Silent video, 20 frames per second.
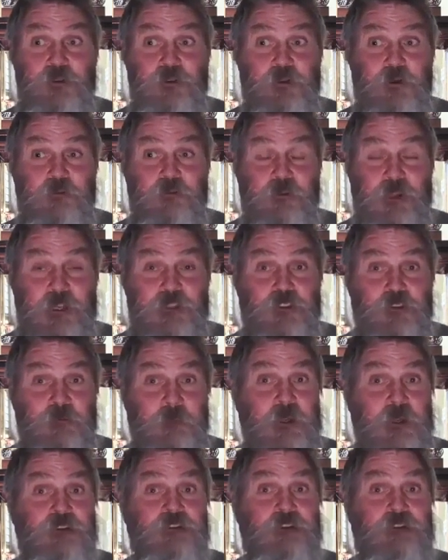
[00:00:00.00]
was a board
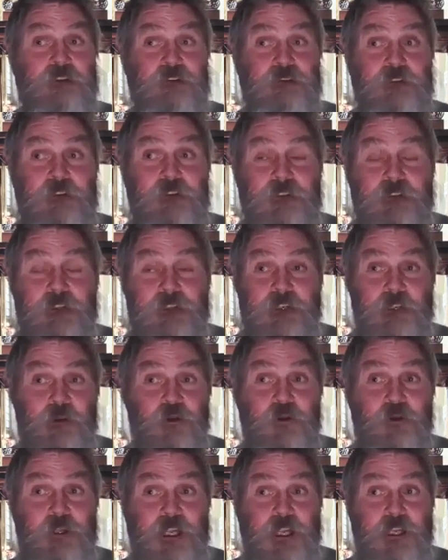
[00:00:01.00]
certified
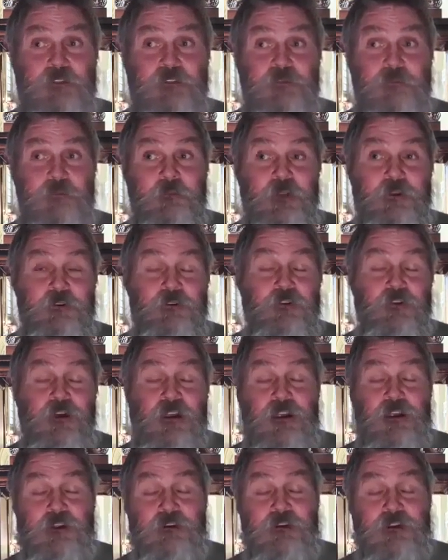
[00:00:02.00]
specialist in oil,
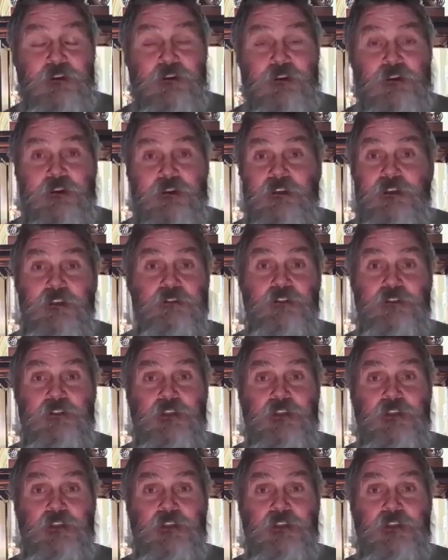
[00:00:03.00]
gas, and mineral oil.